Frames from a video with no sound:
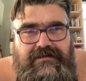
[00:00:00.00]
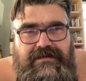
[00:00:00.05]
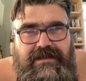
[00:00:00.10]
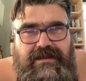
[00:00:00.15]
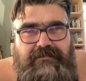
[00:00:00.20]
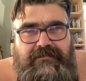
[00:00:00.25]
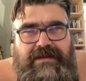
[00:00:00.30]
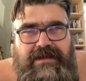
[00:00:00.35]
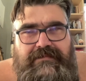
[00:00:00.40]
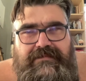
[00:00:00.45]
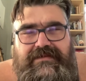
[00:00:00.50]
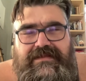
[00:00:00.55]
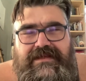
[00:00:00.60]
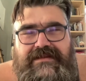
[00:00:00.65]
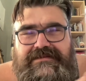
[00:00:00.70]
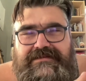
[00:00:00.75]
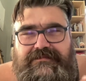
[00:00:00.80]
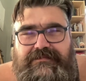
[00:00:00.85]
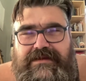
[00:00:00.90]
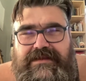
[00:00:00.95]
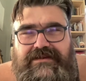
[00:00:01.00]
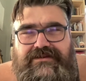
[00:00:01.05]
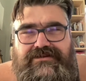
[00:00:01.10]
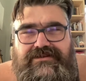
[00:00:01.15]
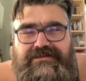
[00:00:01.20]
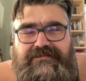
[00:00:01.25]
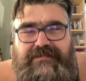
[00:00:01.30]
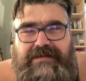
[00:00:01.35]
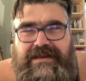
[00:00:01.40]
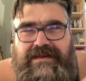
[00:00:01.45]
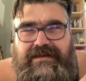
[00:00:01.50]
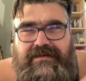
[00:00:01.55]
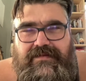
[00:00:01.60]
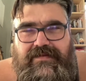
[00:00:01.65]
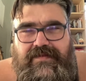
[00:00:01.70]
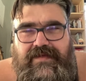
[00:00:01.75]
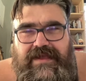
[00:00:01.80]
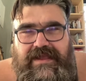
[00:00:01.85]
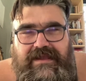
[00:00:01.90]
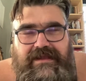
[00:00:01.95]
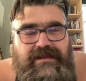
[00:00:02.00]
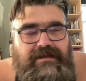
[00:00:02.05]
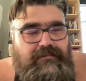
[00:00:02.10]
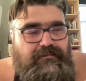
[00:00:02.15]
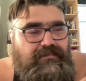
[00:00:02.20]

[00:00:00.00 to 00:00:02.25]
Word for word: And maybe that's me just being thick.